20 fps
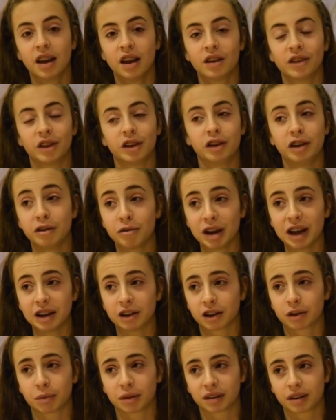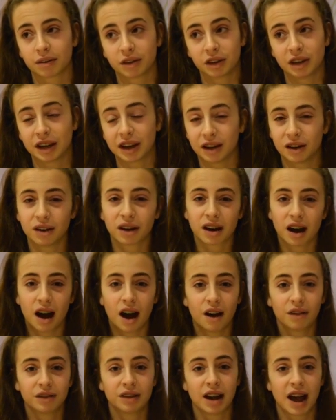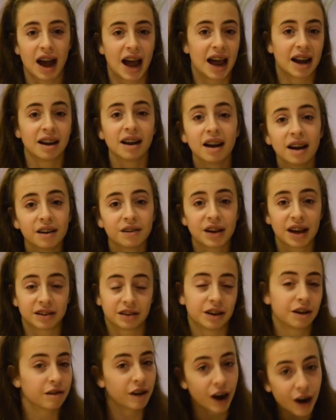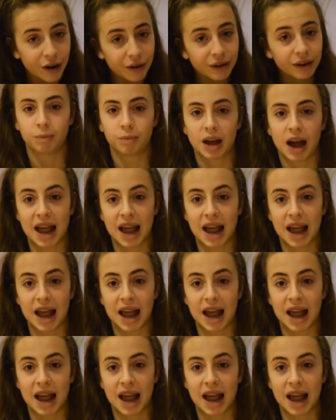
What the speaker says: so she really just wants something she can look after and love as her own.